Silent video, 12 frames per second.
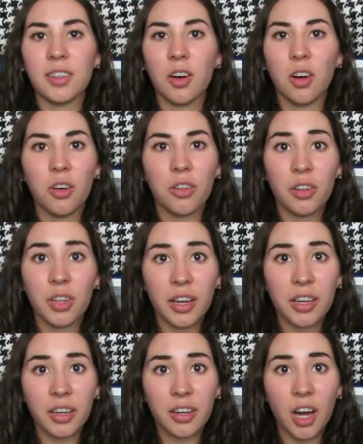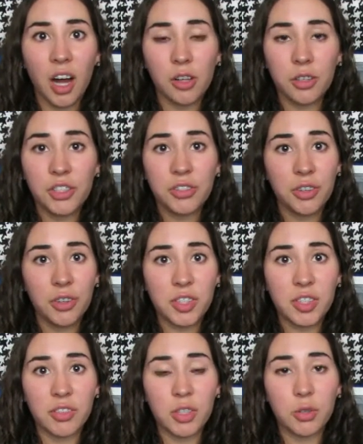all the luck in college for
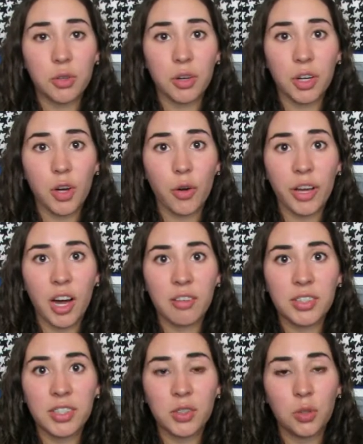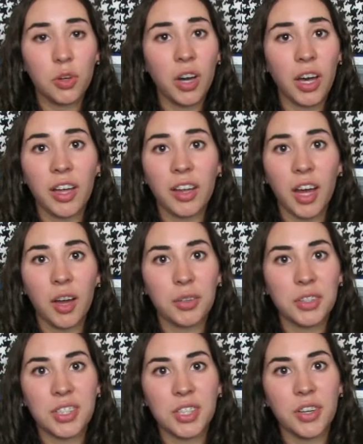those of you who are going off to school, and I
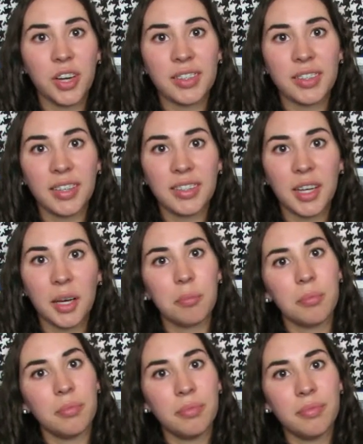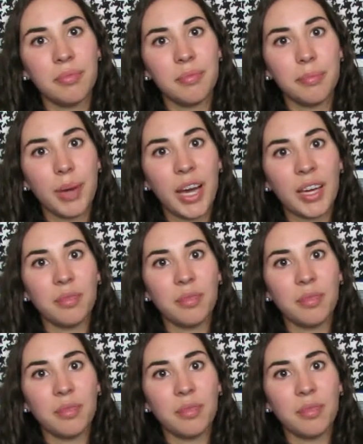will see you guys next time. Bye.